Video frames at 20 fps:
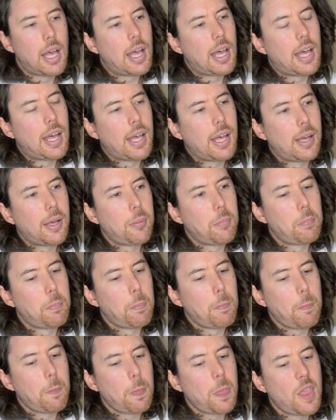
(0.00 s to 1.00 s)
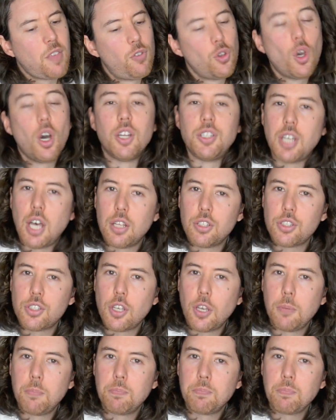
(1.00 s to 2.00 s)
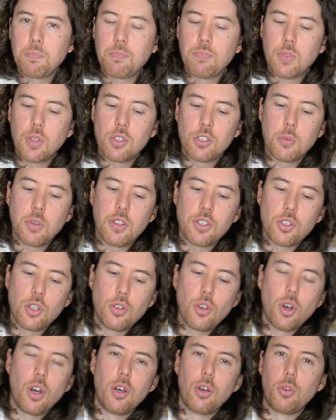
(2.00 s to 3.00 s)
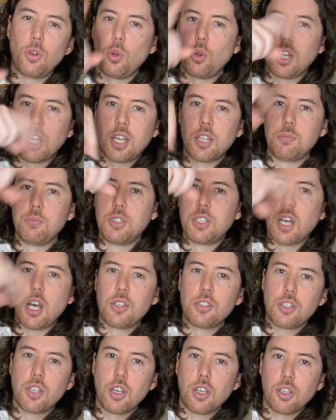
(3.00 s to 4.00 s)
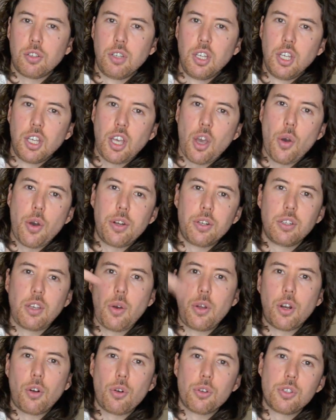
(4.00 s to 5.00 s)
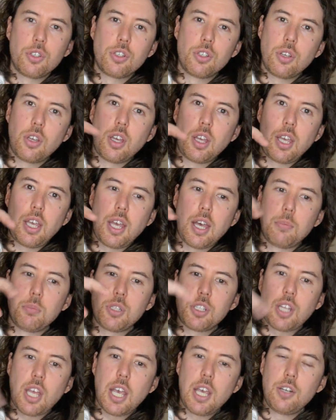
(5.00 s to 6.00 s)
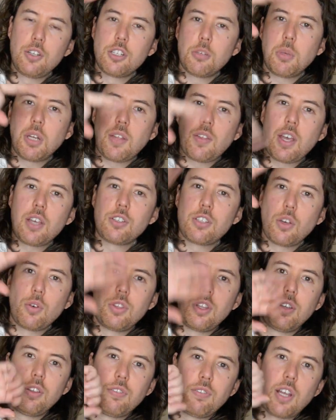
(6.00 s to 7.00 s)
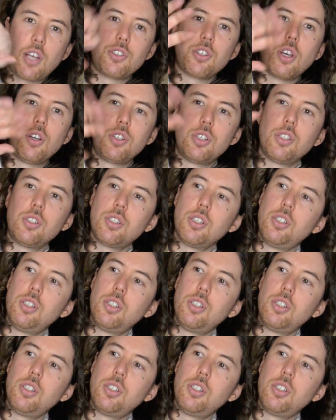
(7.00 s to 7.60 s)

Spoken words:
got a dancer, so you've got a dancer going across a stage, something like that, so that the flash will go